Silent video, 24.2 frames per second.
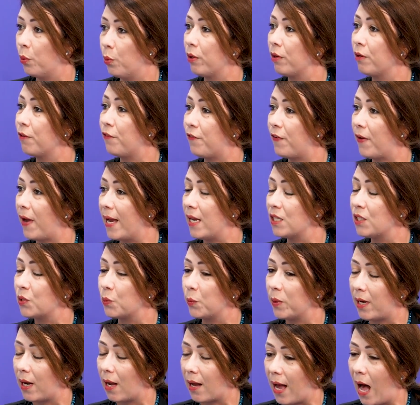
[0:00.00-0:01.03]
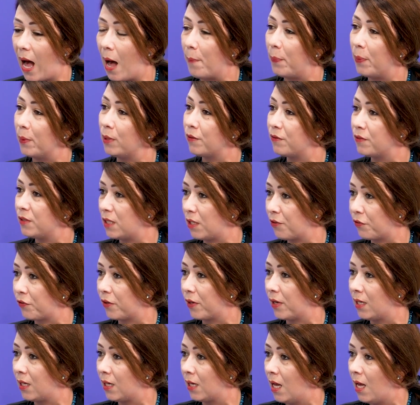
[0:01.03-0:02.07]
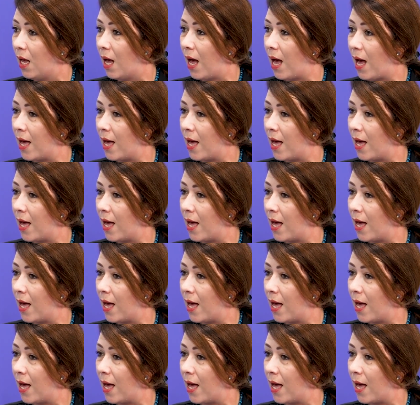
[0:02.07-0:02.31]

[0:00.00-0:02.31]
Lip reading: we're faced with a couple of different